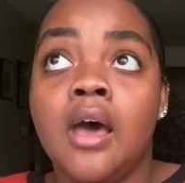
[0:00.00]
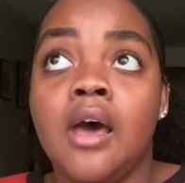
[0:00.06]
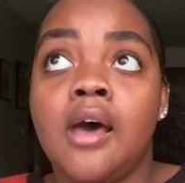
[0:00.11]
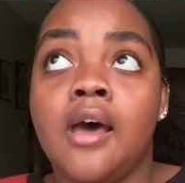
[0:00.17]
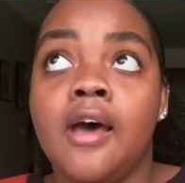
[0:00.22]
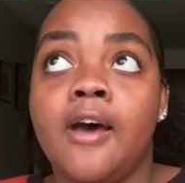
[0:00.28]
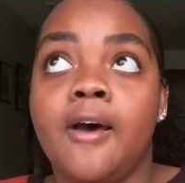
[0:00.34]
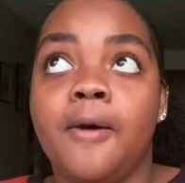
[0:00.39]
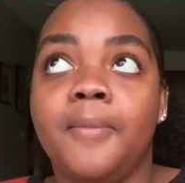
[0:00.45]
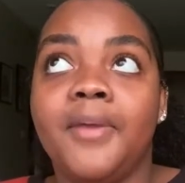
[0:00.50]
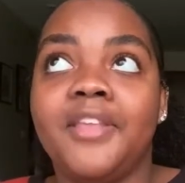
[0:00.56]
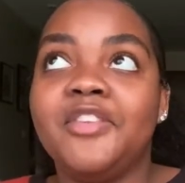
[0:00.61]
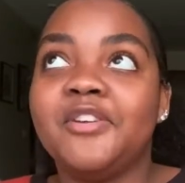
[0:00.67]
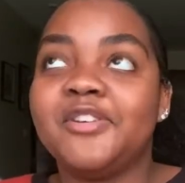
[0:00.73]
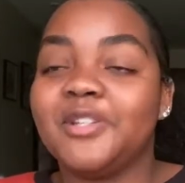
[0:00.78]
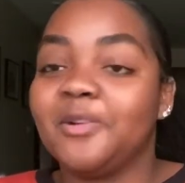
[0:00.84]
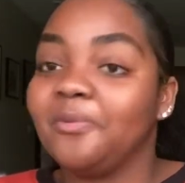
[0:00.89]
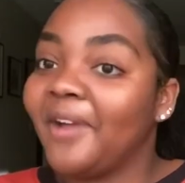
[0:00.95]
And
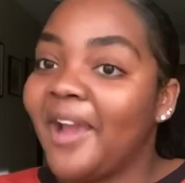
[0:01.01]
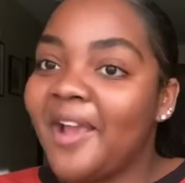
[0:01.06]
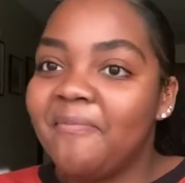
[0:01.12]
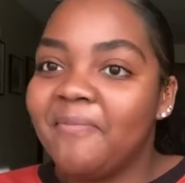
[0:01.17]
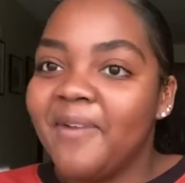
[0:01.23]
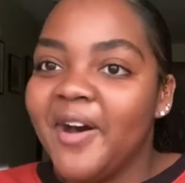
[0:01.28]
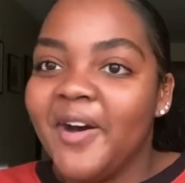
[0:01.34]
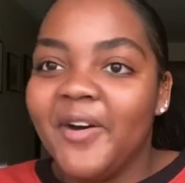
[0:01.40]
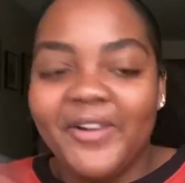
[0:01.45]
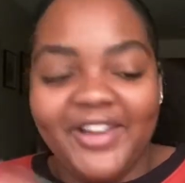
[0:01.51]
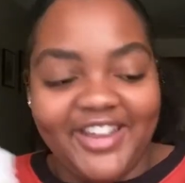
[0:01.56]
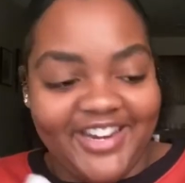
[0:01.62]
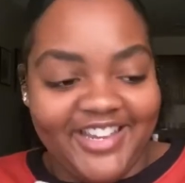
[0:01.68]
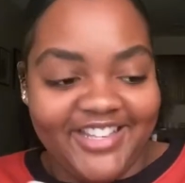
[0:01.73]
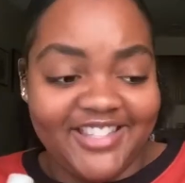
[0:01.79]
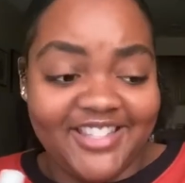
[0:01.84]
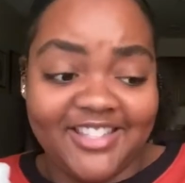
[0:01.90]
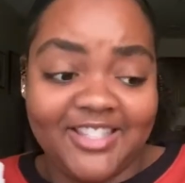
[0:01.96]
there's a rainbow
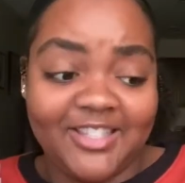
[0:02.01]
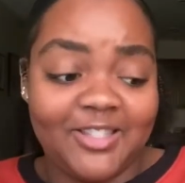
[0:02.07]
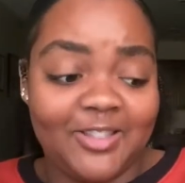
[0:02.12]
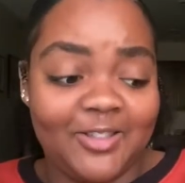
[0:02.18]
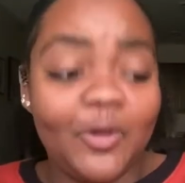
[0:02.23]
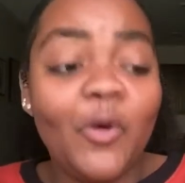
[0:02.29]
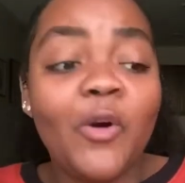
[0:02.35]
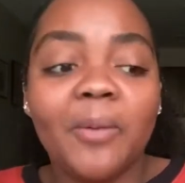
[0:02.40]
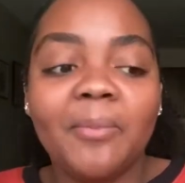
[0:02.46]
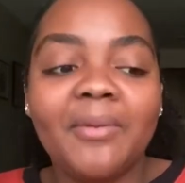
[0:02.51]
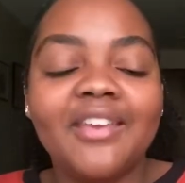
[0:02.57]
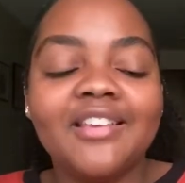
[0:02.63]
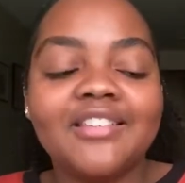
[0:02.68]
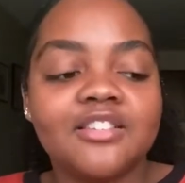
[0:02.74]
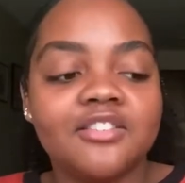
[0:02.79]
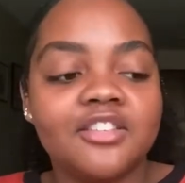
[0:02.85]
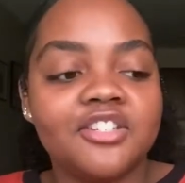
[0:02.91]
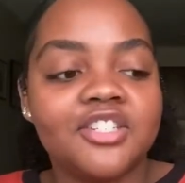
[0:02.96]
and it's storming,
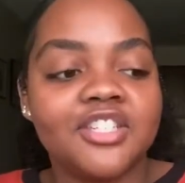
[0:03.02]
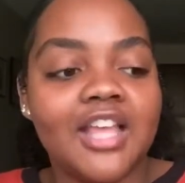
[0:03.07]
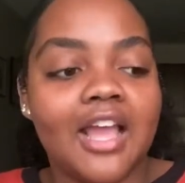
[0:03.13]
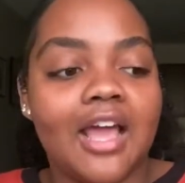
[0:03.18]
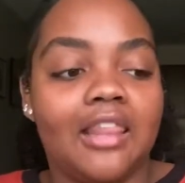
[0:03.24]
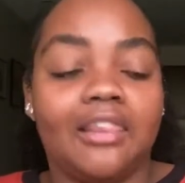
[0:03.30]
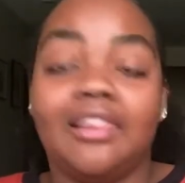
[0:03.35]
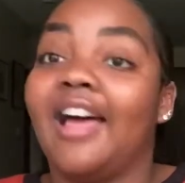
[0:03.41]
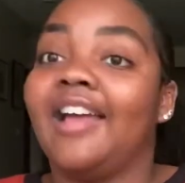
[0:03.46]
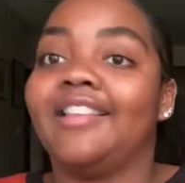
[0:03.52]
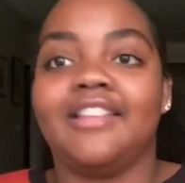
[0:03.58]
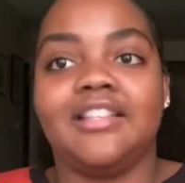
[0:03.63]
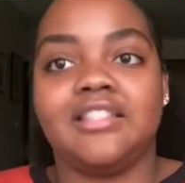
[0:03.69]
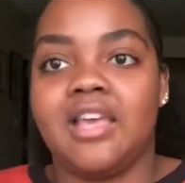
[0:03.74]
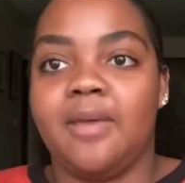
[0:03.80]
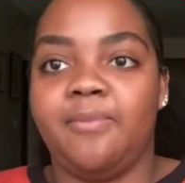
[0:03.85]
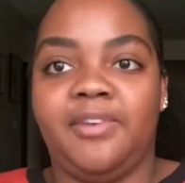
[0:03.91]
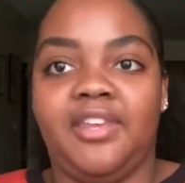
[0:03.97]
so there's just a lot
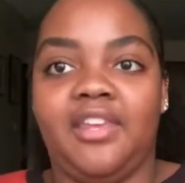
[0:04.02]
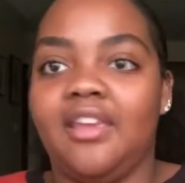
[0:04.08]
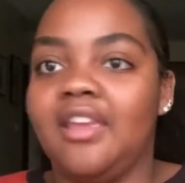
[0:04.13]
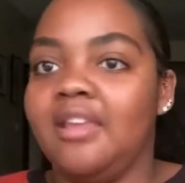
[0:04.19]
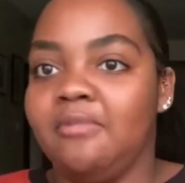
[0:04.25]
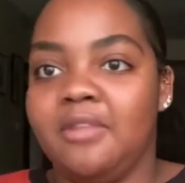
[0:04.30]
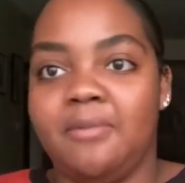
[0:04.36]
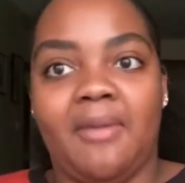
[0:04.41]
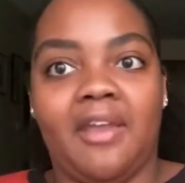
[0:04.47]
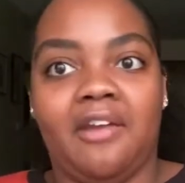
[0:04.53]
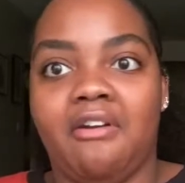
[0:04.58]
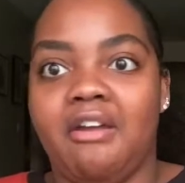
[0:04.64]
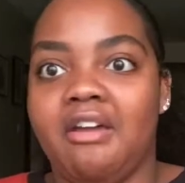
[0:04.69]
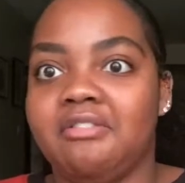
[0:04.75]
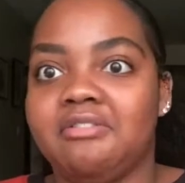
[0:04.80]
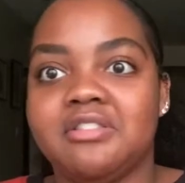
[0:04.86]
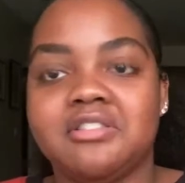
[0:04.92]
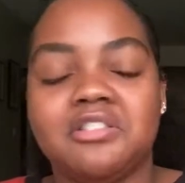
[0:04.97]
that's happening in the
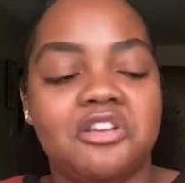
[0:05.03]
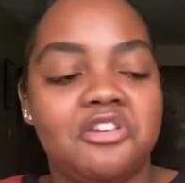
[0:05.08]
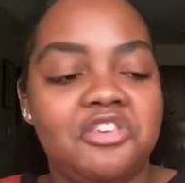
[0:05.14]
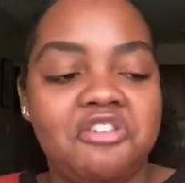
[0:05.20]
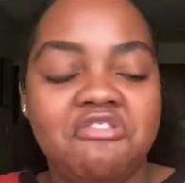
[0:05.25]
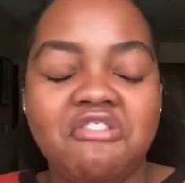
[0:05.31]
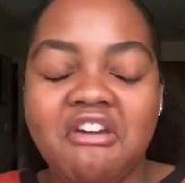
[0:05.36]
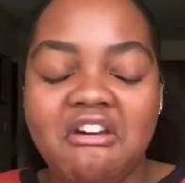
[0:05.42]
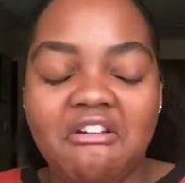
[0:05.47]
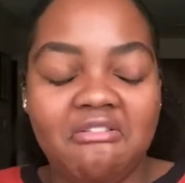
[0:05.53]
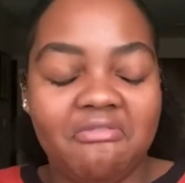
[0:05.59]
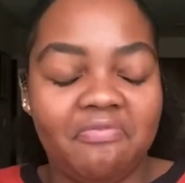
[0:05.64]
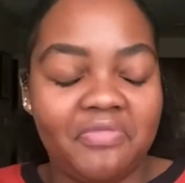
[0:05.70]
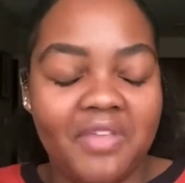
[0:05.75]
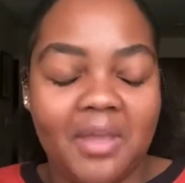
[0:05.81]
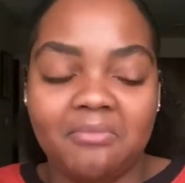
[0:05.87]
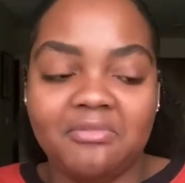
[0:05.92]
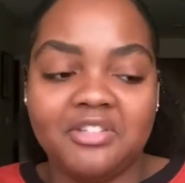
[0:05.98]
background. So
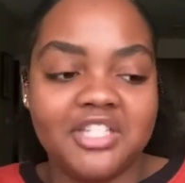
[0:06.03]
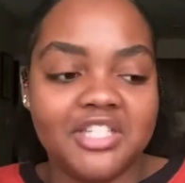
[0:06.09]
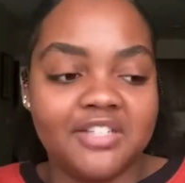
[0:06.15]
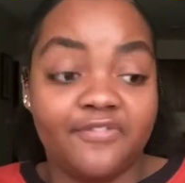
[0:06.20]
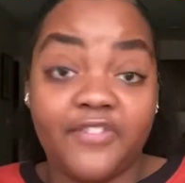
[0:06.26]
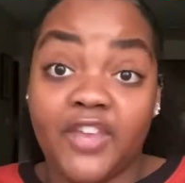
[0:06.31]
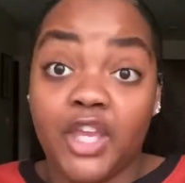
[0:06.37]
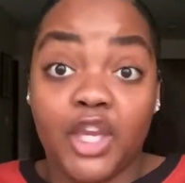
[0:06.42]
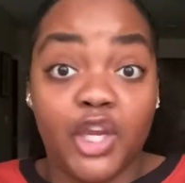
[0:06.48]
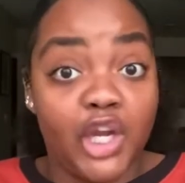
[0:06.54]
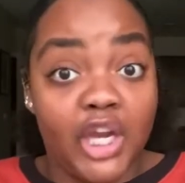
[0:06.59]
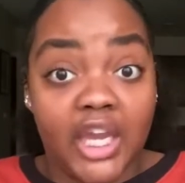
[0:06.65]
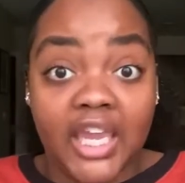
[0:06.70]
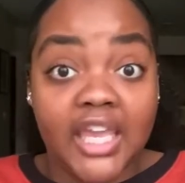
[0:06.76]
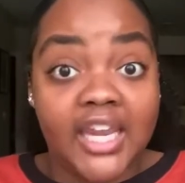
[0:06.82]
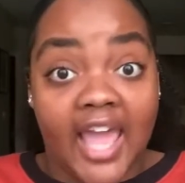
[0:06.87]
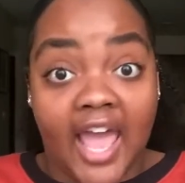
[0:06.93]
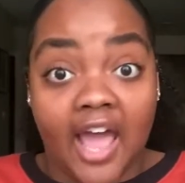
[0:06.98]
I'm just
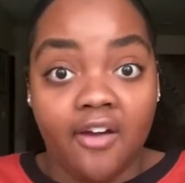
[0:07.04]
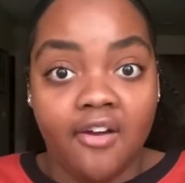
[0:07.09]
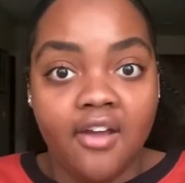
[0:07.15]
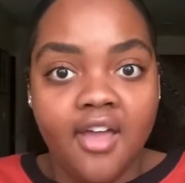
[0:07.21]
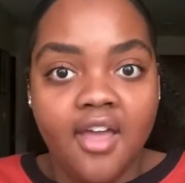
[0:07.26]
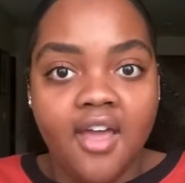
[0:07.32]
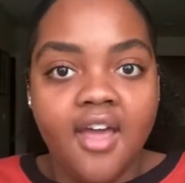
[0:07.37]
figuring it out.